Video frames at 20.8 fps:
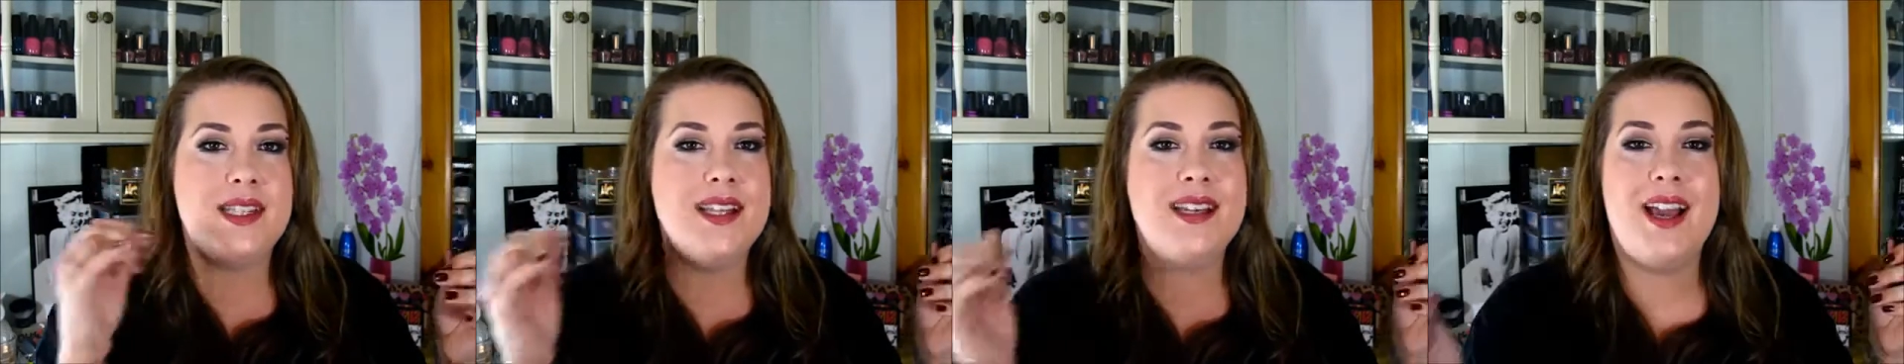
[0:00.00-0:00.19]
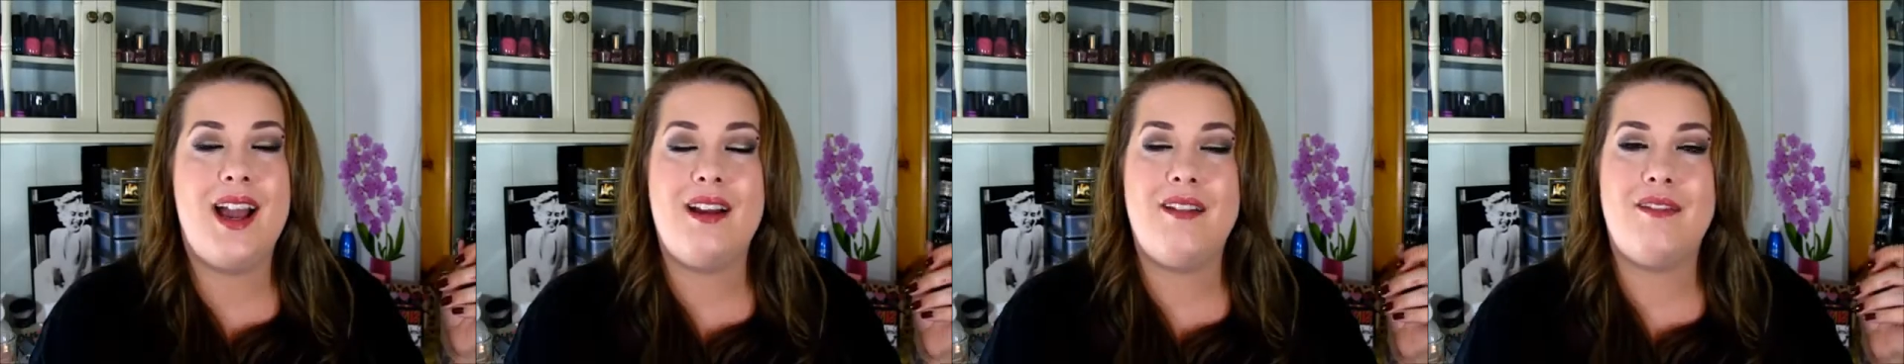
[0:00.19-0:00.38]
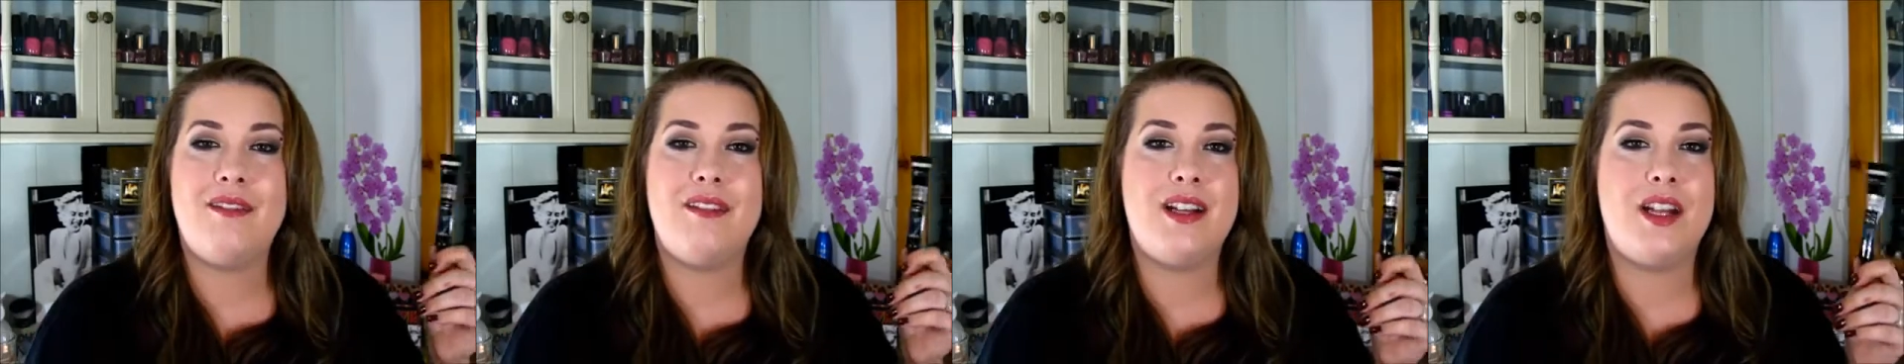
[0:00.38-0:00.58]
It
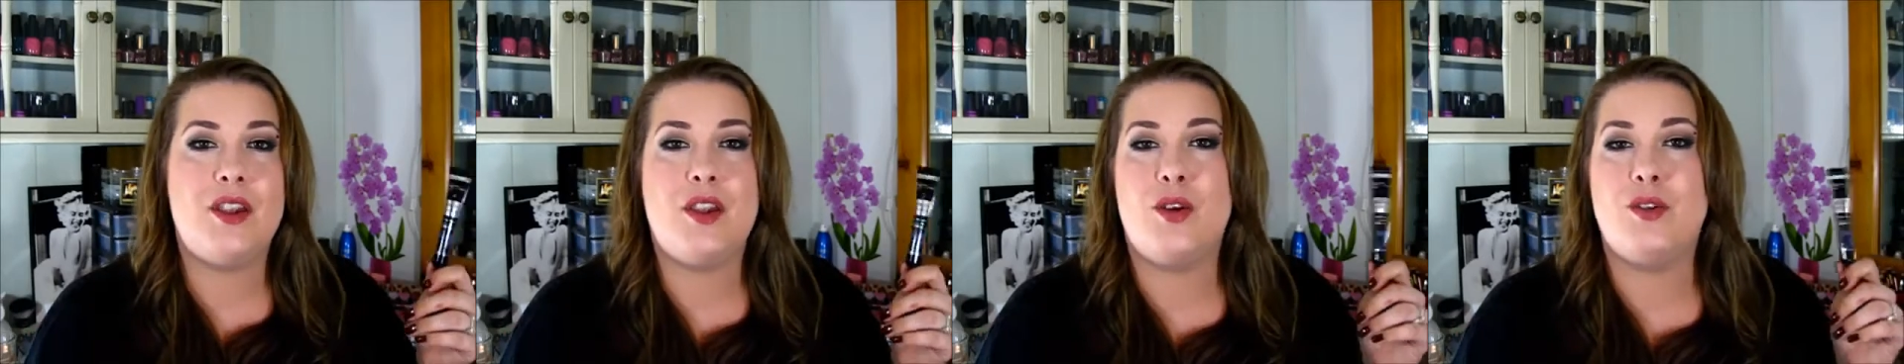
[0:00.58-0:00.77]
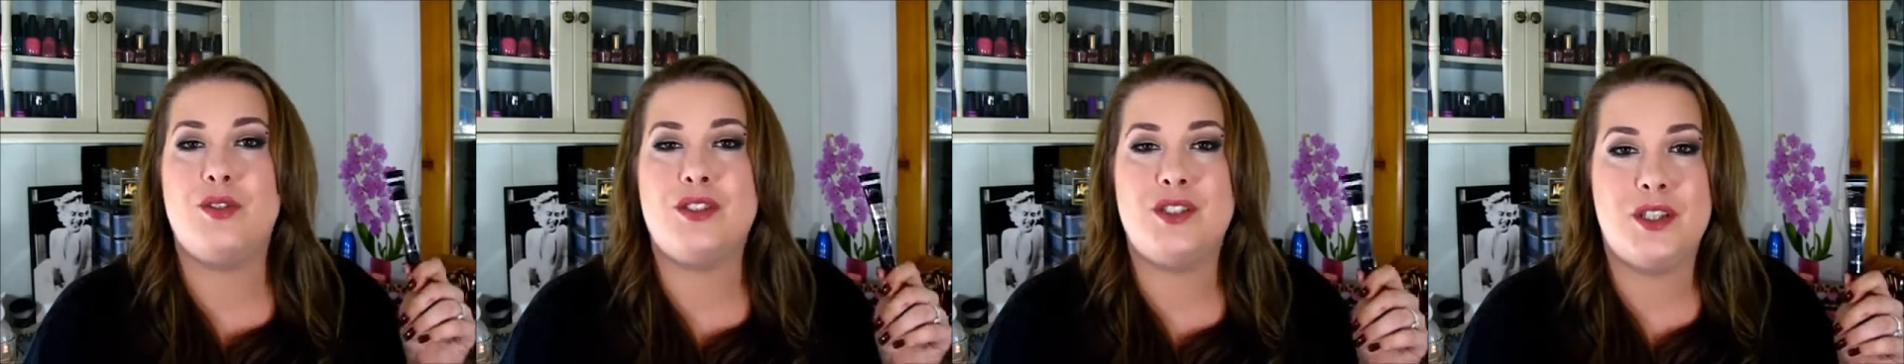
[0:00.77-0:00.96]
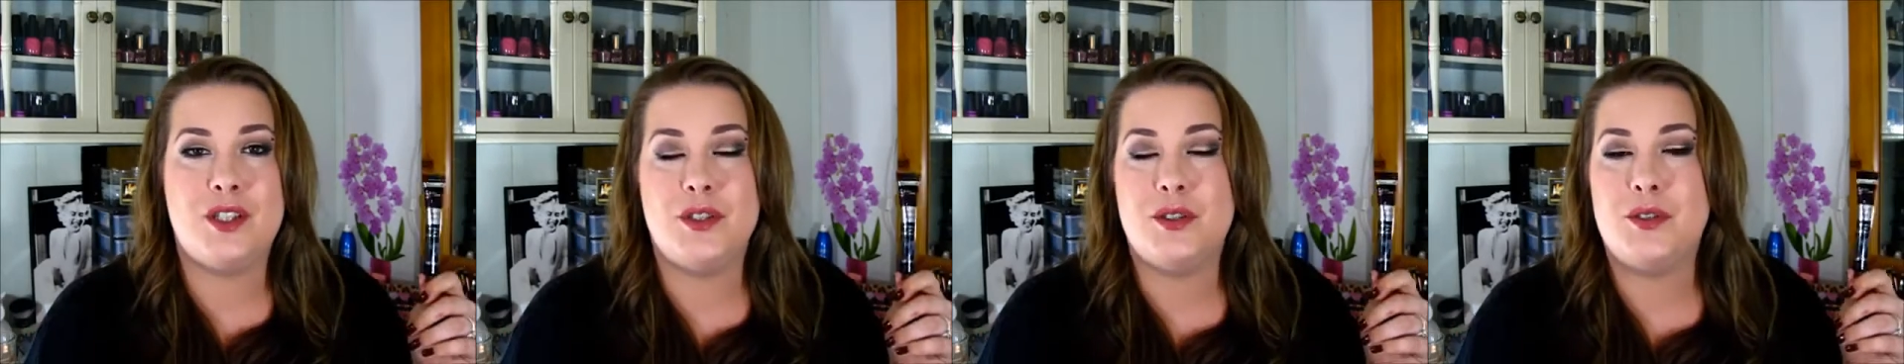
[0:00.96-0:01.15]
got rid of those
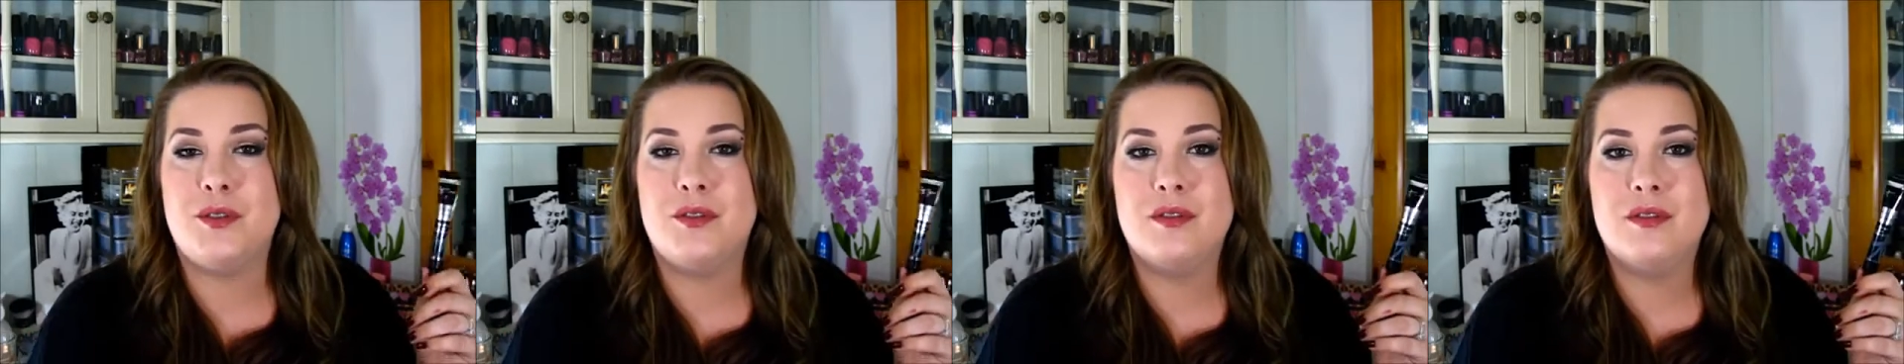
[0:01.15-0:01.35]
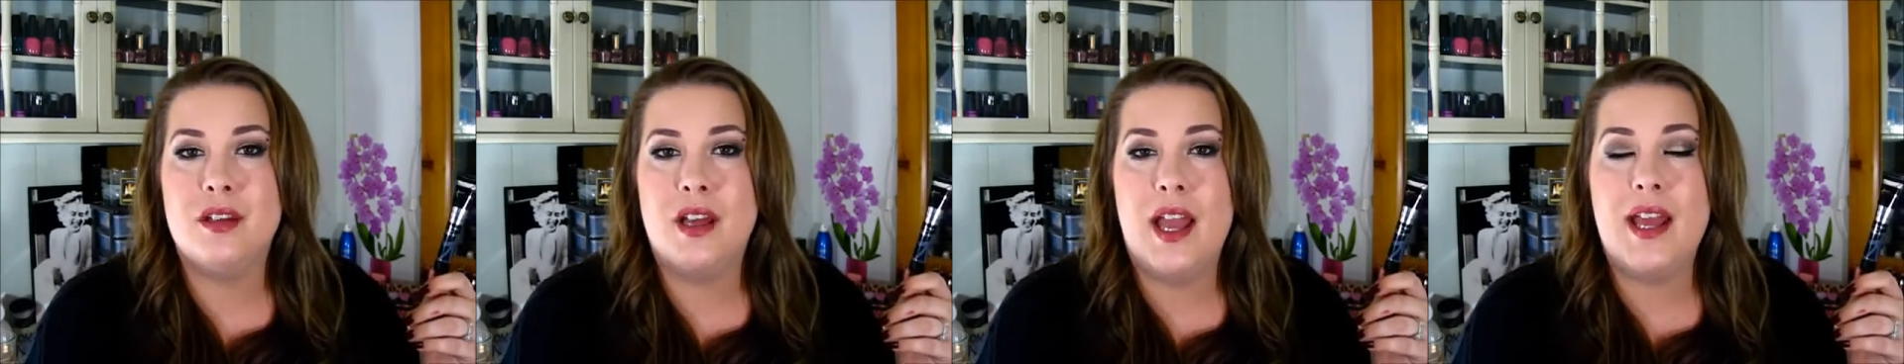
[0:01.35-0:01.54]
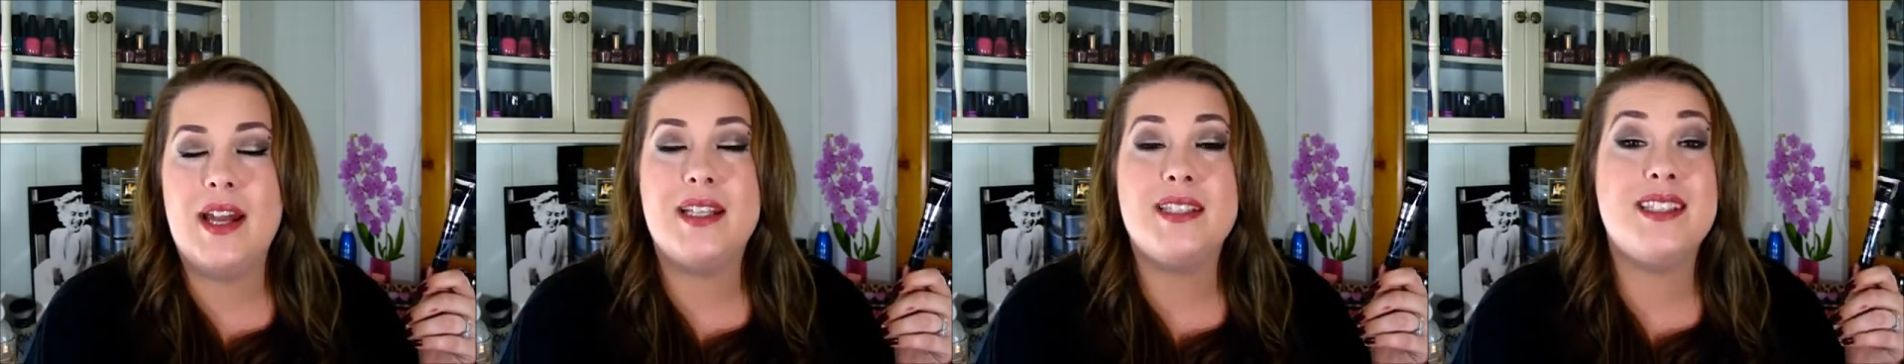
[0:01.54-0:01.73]
too, and